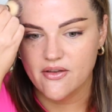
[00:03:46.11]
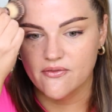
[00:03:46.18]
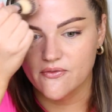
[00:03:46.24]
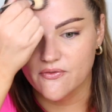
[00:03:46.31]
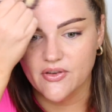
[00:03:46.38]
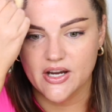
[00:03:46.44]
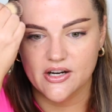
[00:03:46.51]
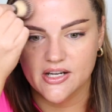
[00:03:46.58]

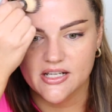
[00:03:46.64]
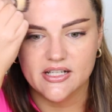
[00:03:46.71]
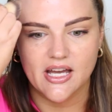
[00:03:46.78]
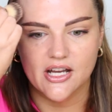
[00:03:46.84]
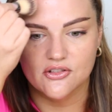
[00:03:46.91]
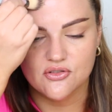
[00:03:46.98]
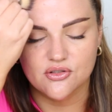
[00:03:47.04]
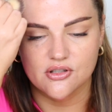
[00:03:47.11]
Very
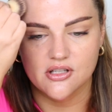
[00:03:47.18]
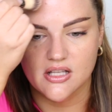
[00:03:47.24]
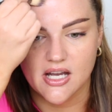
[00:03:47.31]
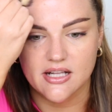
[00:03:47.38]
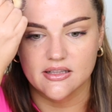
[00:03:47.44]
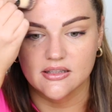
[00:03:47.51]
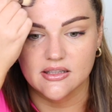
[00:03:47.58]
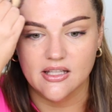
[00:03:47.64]
natural.
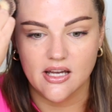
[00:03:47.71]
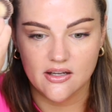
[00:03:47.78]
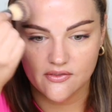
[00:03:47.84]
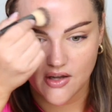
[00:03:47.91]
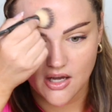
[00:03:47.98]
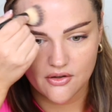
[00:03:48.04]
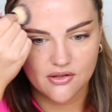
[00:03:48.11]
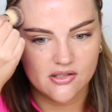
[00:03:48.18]
I love
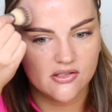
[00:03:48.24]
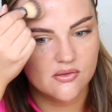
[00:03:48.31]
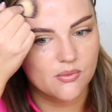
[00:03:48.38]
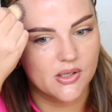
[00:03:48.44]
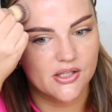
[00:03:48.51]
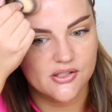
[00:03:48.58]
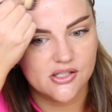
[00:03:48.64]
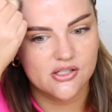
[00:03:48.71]
how this
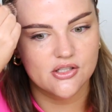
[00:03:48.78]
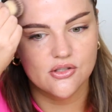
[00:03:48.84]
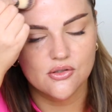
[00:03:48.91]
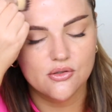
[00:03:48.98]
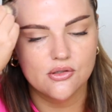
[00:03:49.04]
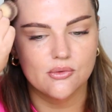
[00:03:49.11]
wears too.